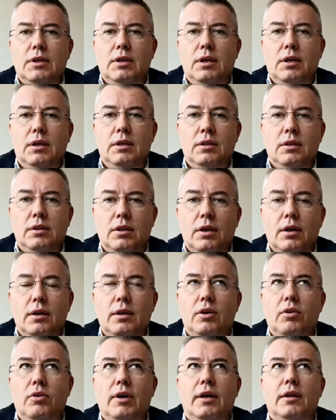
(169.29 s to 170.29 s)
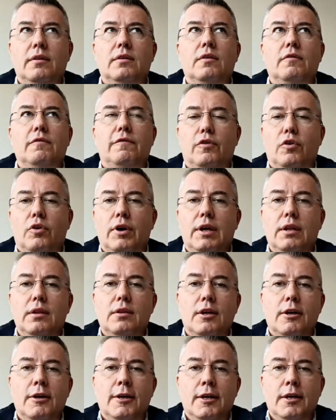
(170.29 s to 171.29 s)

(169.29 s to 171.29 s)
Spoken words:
internal and foreign